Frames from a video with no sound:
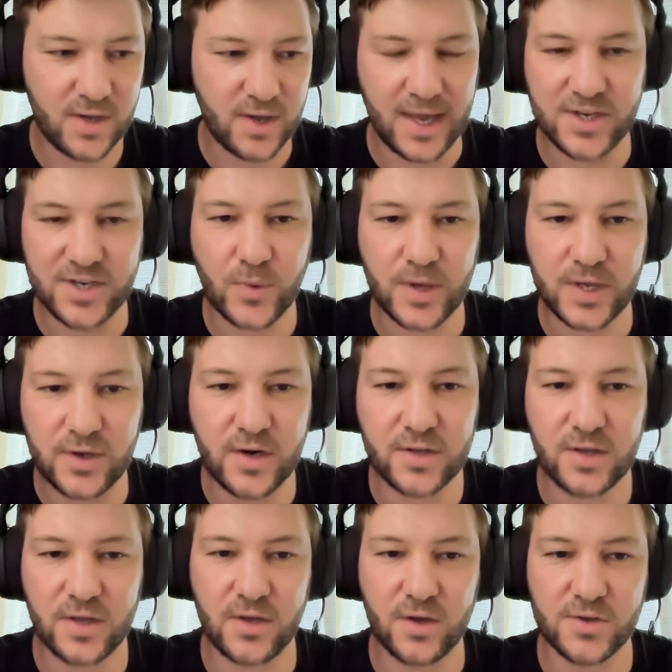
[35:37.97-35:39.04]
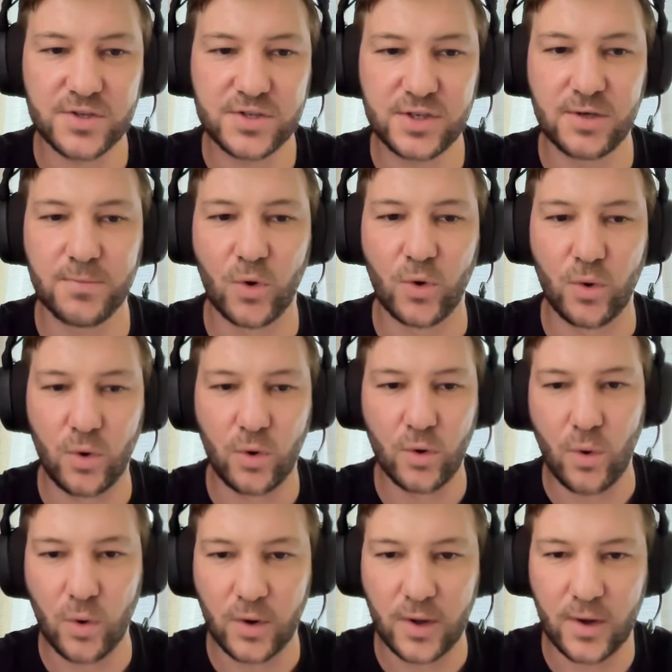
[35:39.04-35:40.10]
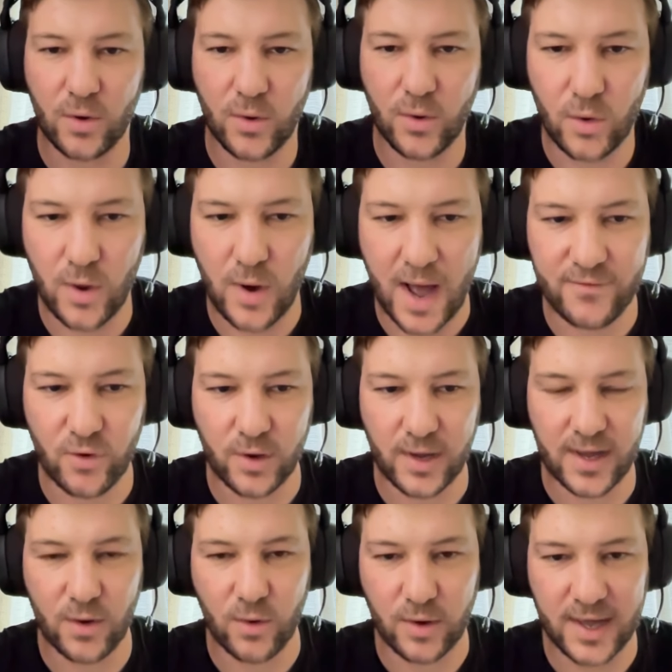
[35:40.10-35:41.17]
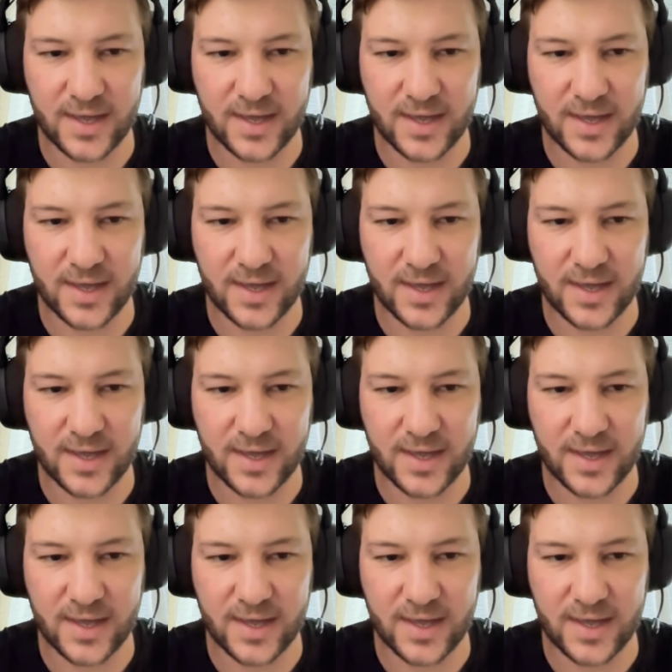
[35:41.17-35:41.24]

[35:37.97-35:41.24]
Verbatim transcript: extra unit you consume or have or get. Oh,